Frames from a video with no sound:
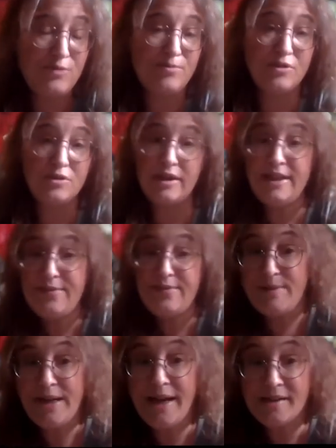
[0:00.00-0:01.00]
book. I'm
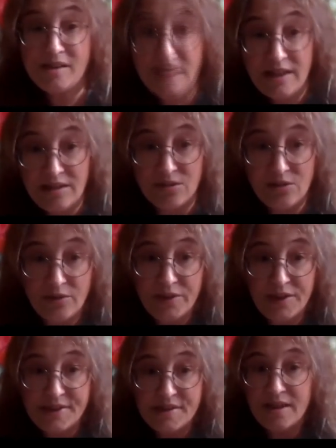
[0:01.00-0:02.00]
an accidental
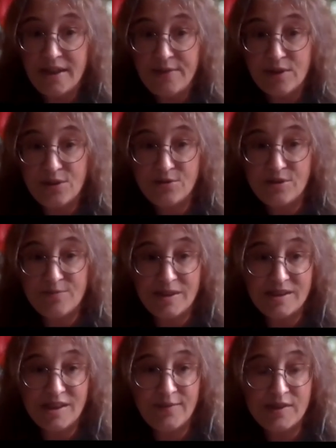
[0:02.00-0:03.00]
novelist. I never thought of
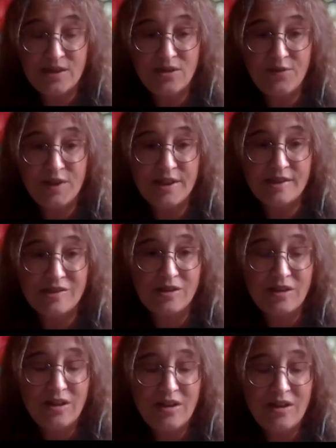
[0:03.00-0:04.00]
myself as a novelist.
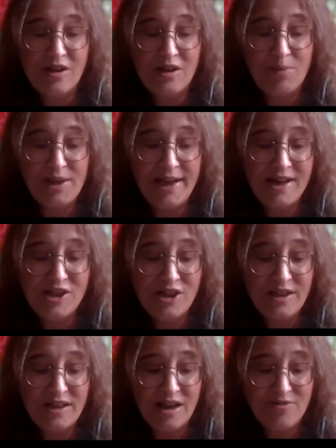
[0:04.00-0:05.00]
But
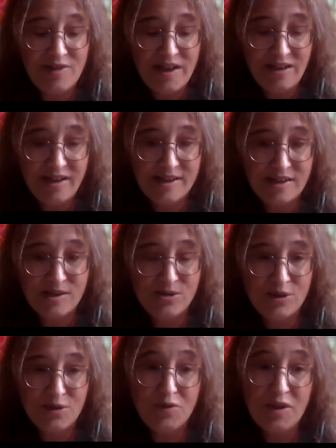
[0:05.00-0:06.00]
actually, I realized that the
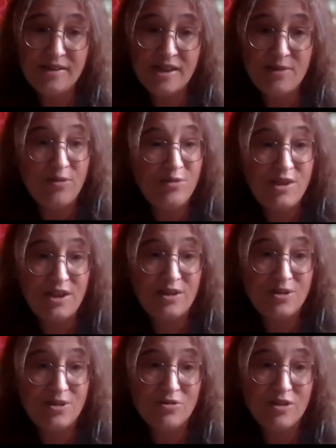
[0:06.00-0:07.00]
sort of things I wanted to
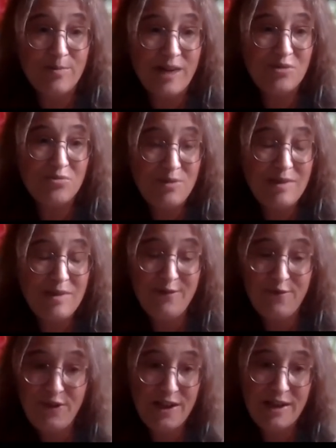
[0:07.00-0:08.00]
talk about would mean
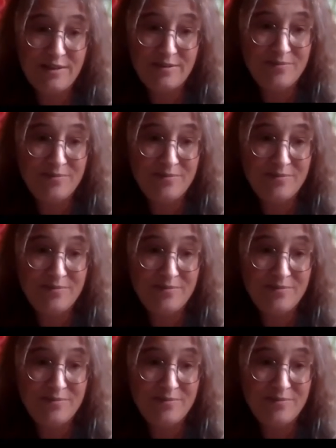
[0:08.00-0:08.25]
filling